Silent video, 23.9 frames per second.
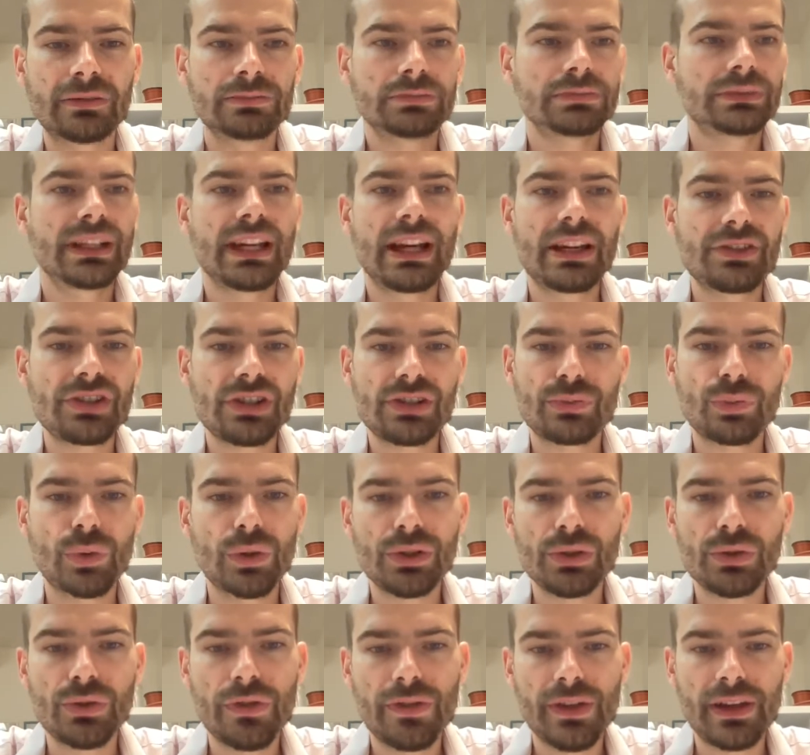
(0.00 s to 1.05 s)
yeah, just what
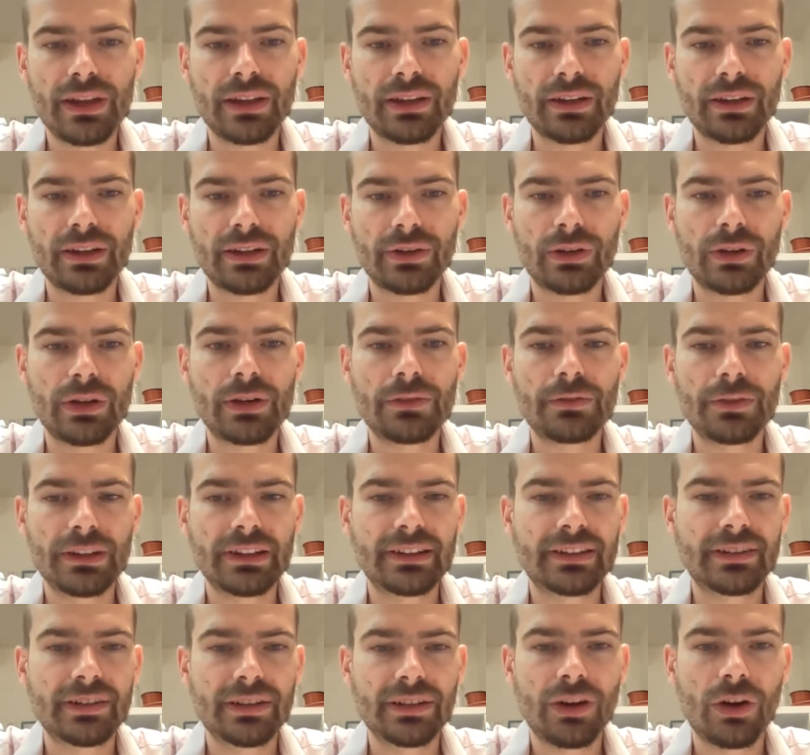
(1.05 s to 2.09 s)
you think, or if
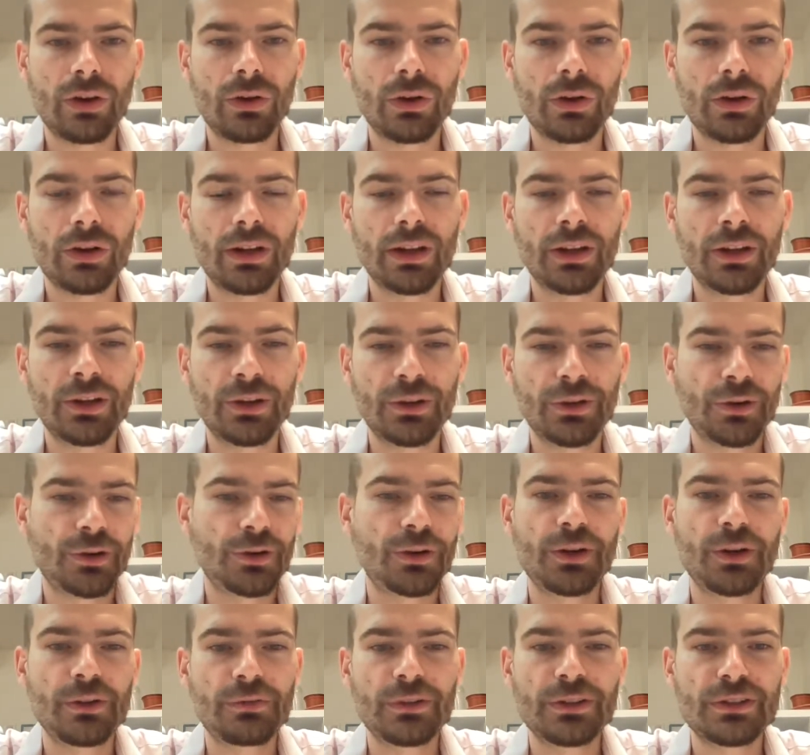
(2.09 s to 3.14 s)

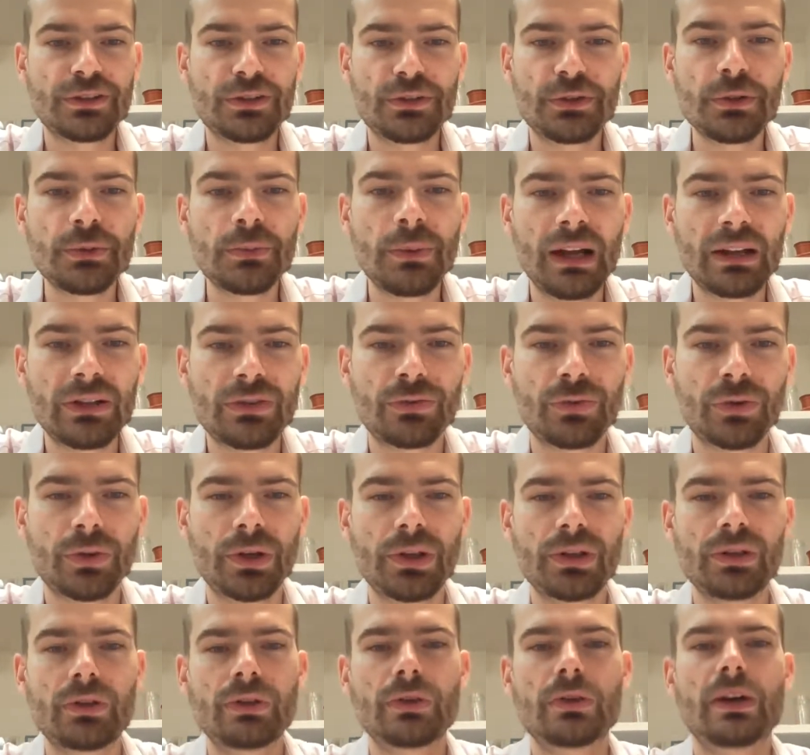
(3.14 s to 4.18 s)
it's too much for
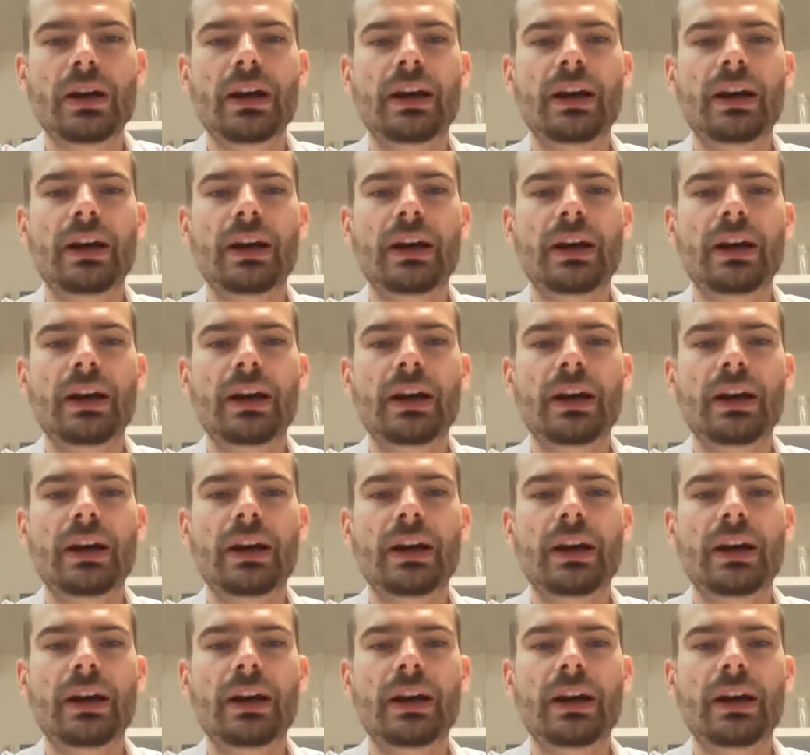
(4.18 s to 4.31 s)
you.